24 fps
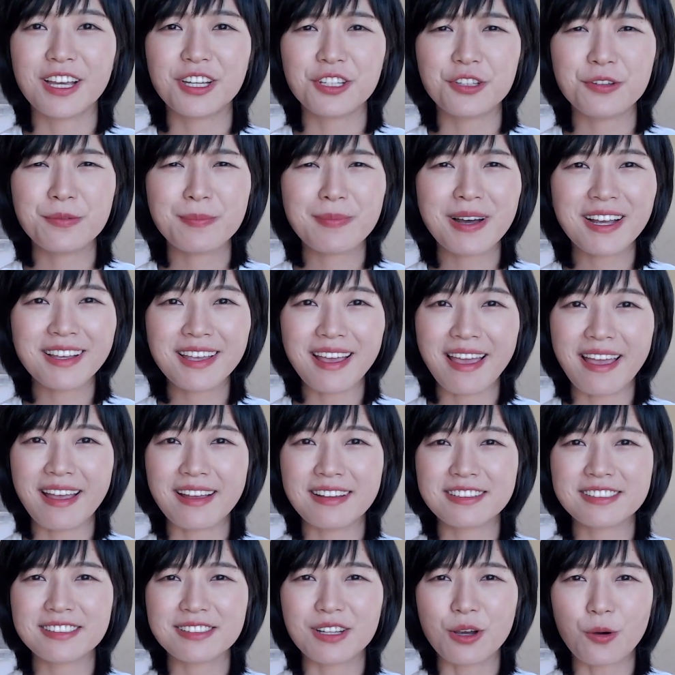You might
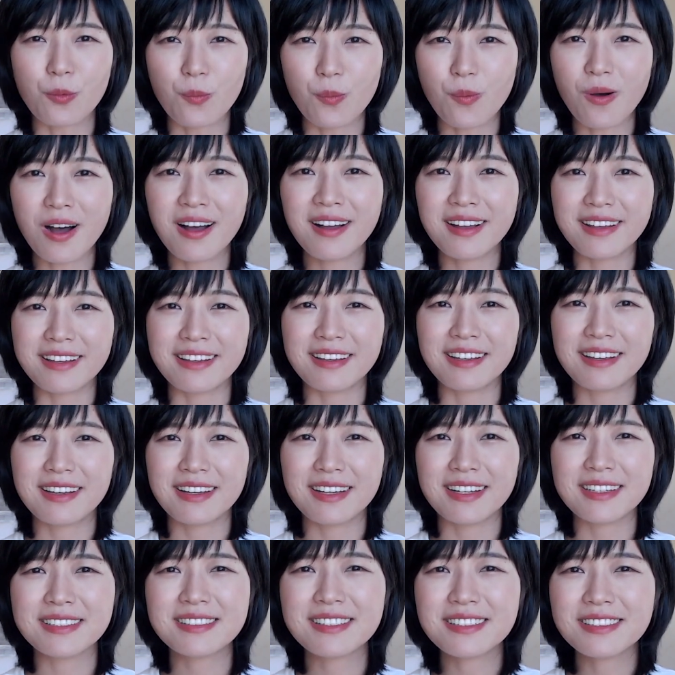ask why.
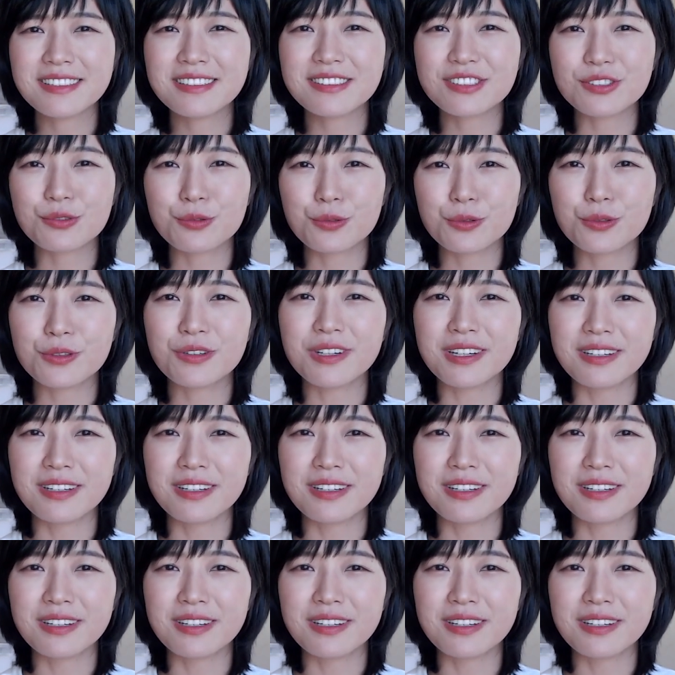Isn't the school a